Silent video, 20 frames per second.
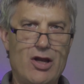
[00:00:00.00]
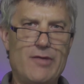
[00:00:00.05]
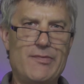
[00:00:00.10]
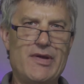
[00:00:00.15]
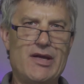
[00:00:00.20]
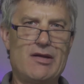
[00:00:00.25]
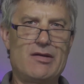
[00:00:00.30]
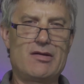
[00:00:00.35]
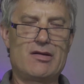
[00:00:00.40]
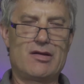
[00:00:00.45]

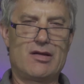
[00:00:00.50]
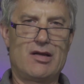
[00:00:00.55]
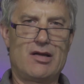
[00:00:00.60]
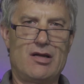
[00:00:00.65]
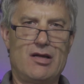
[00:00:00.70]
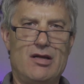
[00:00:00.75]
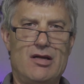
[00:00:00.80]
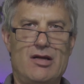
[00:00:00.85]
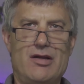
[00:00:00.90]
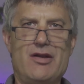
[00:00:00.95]
bit
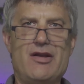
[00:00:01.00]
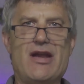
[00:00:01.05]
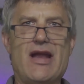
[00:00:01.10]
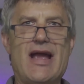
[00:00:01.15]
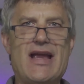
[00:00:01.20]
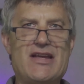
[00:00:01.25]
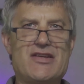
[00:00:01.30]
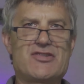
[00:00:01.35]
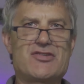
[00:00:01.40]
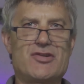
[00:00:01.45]

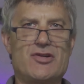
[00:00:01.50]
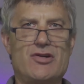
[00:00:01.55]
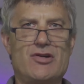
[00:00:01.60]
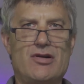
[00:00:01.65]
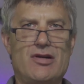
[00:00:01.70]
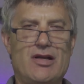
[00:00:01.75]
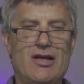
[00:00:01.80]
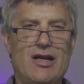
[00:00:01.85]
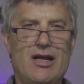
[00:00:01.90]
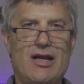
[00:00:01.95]

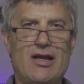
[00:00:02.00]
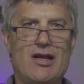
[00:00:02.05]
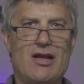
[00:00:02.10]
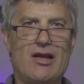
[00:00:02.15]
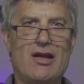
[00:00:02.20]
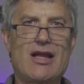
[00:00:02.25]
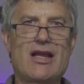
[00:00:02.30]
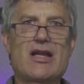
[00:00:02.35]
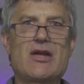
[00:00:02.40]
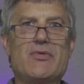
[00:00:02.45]
nicer
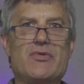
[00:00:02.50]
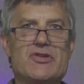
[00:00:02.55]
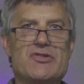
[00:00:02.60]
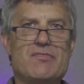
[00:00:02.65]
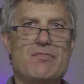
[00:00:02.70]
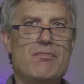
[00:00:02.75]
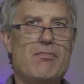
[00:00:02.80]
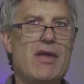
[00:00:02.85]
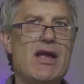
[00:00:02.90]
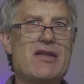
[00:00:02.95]
and like it was
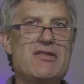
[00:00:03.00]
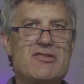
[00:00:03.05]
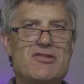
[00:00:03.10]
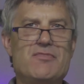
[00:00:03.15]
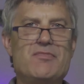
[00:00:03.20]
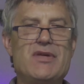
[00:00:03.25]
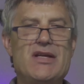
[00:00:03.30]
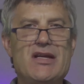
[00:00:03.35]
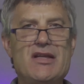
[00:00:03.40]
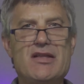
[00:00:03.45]
meant
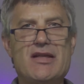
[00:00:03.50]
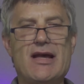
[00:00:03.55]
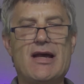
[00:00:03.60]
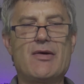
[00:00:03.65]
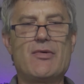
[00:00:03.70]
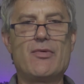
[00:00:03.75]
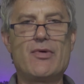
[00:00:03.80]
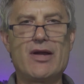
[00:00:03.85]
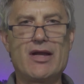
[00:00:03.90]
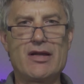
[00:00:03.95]
to be
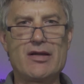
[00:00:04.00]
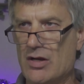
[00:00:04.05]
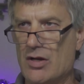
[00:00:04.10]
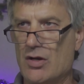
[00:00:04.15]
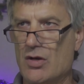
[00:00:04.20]
that way.